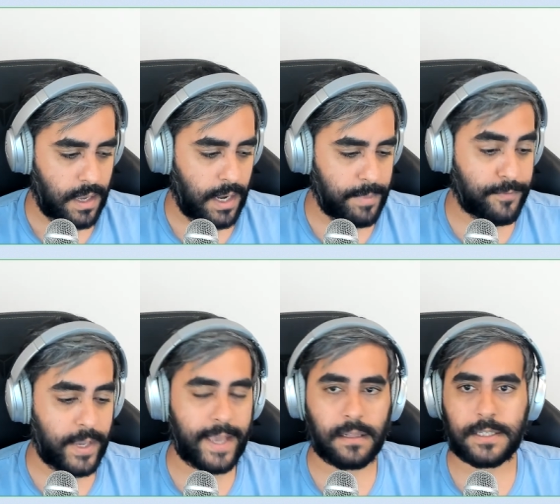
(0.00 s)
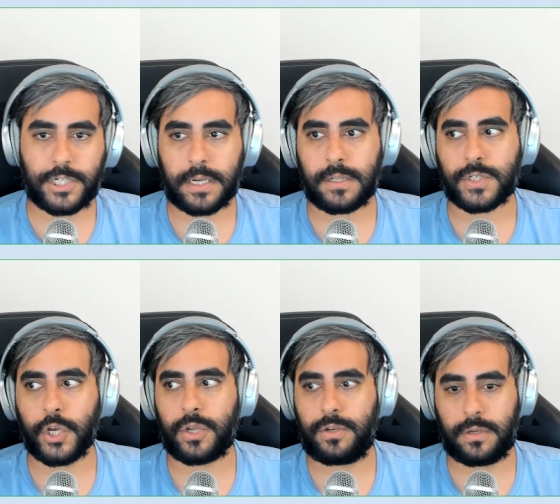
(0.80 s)
um, if you held a Jenkins
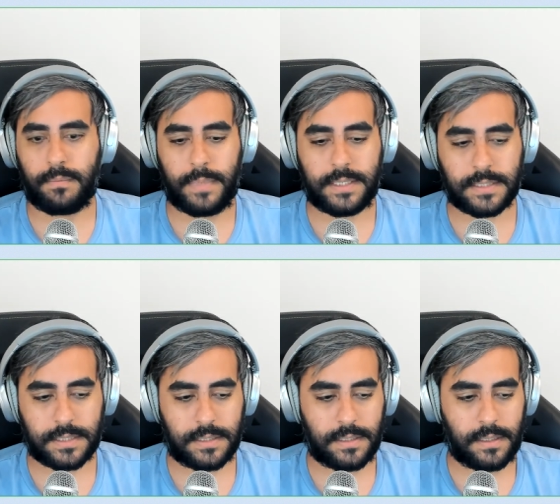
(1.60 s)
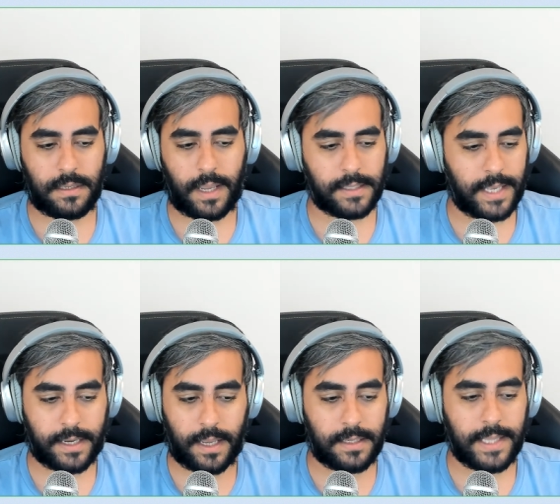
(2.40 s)
token, you could mint at
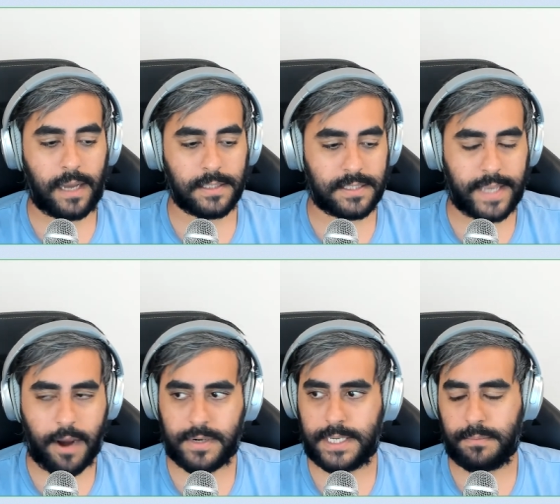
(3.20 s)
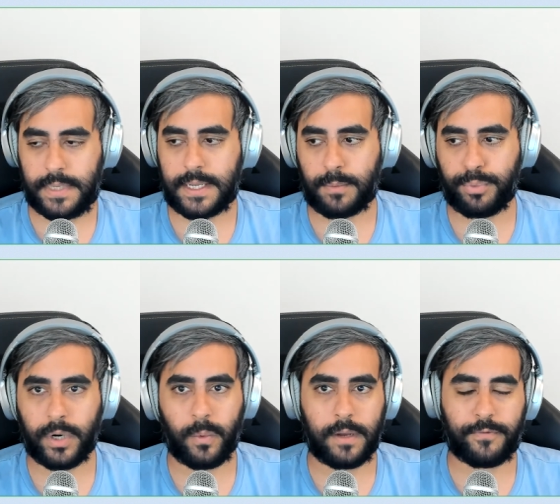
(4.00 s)
like an allow list guaranteed mint at
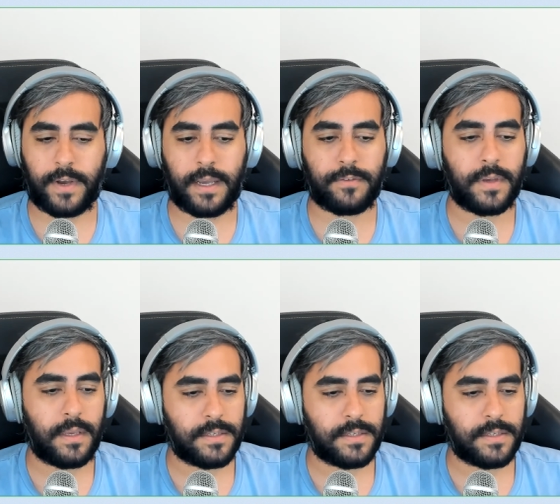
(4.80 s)
0.15.